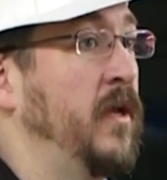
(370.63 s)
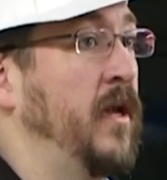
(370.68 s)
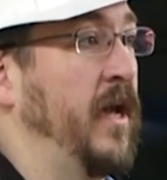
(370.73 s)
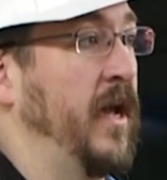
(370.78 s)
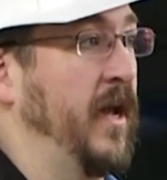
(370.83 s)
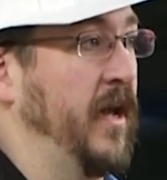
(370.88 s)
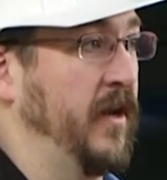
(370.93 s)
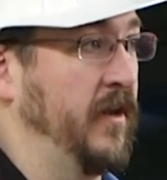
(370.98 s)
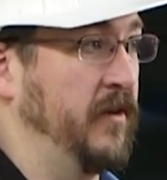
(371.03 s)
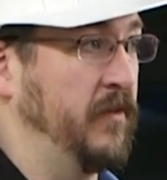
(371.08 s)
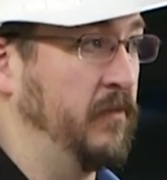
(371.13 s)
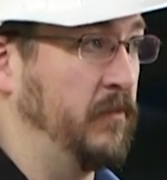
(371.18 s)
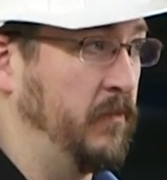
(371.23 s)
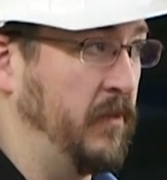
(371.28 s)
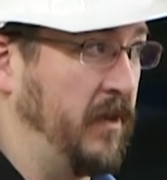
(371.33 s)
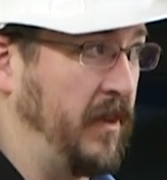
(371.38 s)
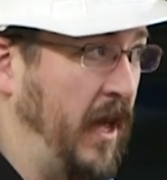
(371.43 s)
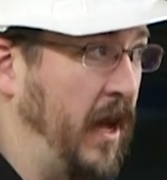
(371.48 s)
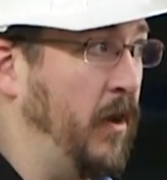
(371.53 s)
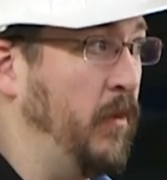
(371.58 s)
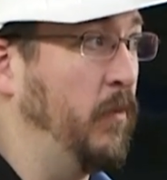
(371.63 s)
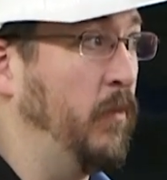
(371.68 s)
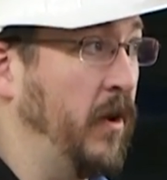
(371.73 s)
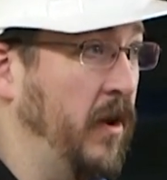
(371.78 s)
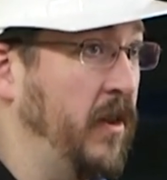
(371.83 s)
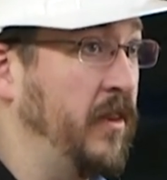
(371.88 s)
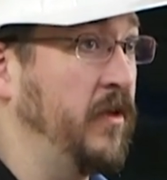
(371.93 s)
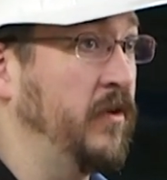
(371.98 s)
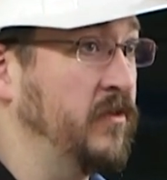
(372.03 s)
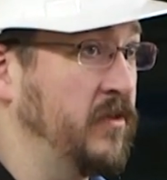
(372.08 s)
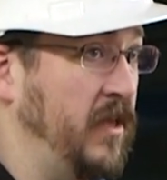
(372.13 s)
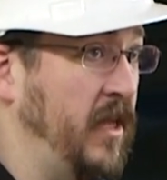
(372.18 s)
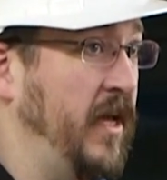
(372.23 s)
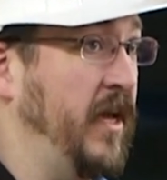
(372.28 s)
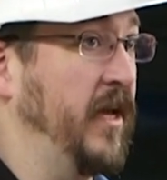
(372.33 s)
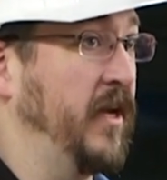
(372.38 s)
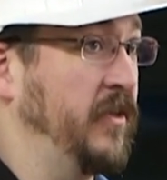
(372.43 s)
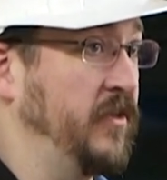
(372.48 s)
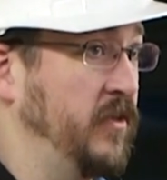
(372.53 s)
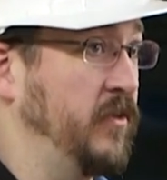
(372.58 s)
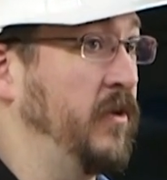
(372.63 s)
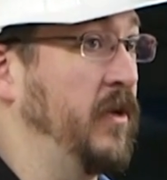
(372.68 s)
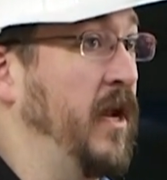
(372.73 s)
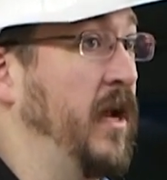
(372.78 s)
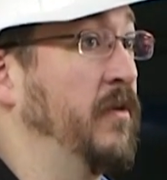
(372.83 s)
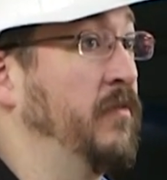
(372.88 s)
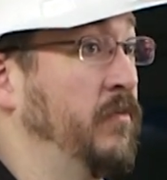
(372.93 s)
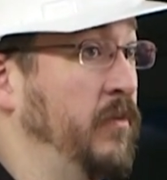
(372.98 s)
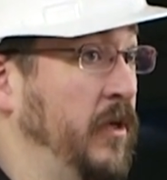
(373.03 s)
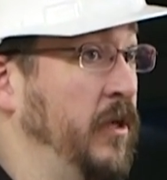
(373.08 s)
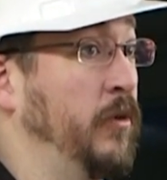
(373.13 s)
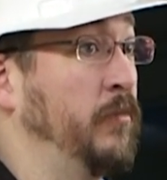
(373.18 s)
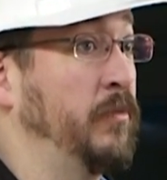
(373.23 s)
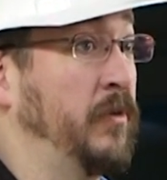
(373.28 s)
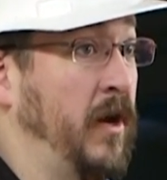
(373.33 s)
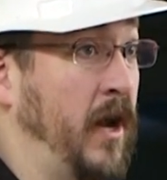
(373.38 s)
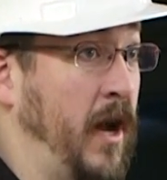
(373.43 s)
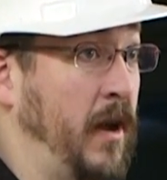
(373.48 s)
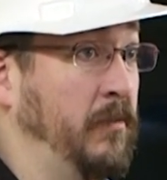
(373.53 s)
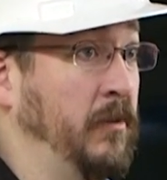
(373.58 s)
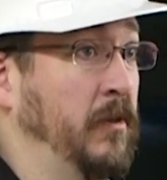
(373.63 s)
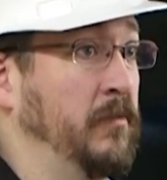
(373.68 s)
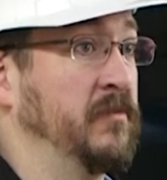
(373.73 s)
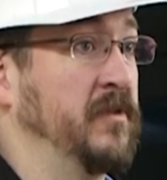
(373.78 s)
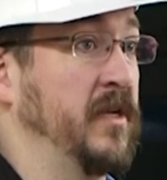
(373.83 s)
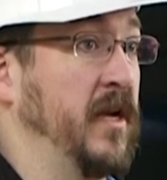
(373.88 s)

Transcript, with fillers: And without one of those legs, you can have real problems.